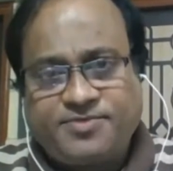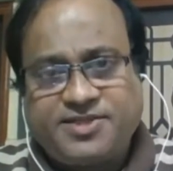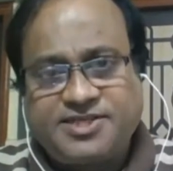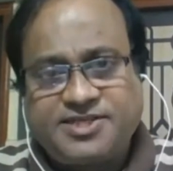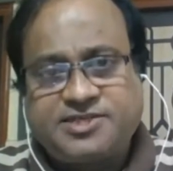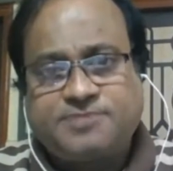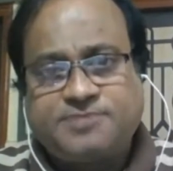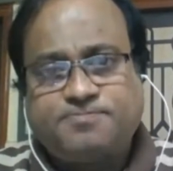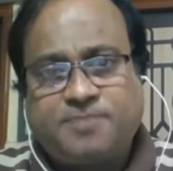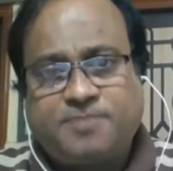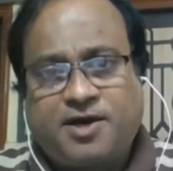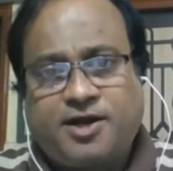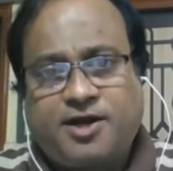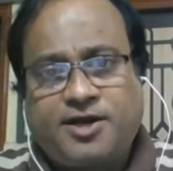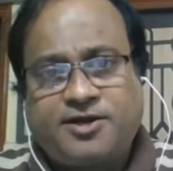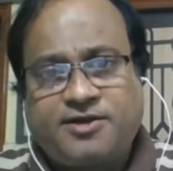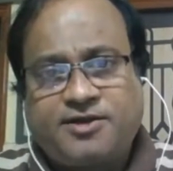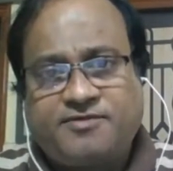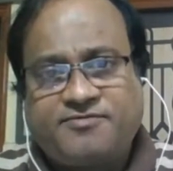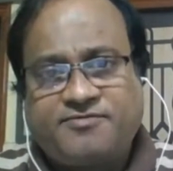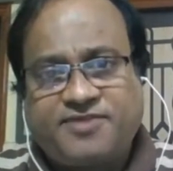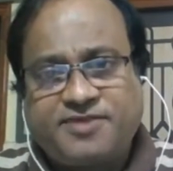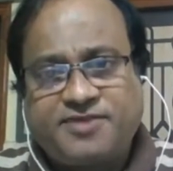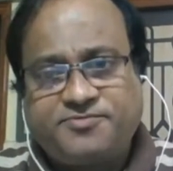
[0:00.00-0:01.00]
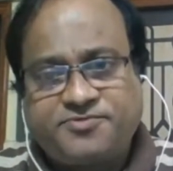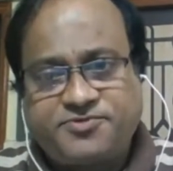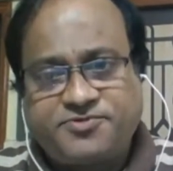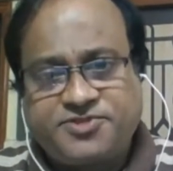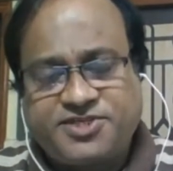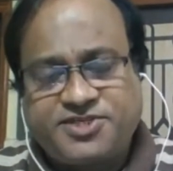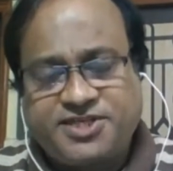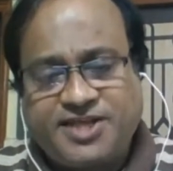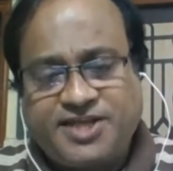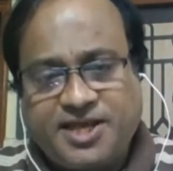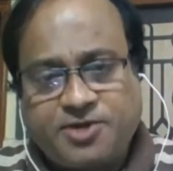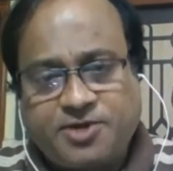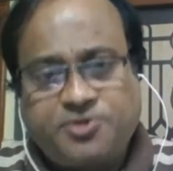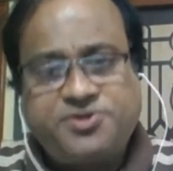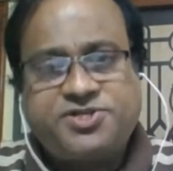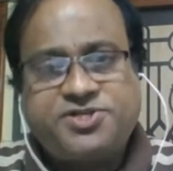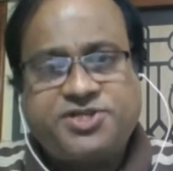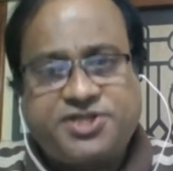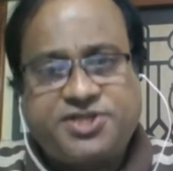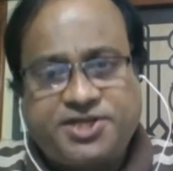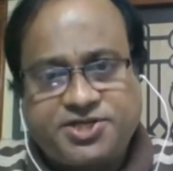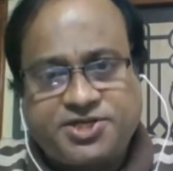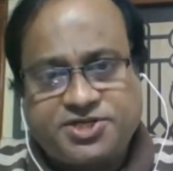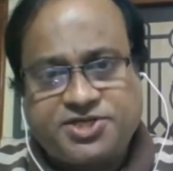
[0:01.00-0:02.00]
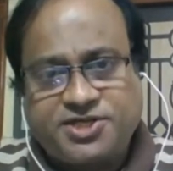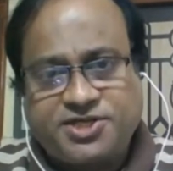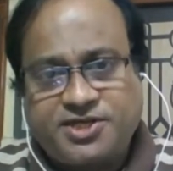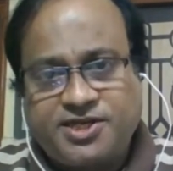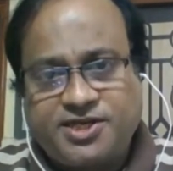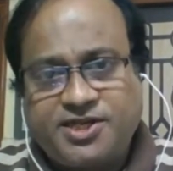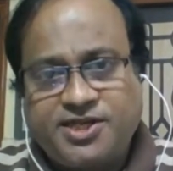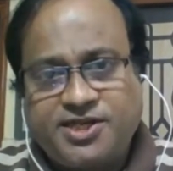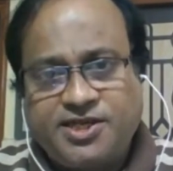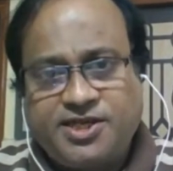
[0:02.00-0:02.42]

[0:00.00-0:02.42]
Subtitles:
this part of refugee negotiation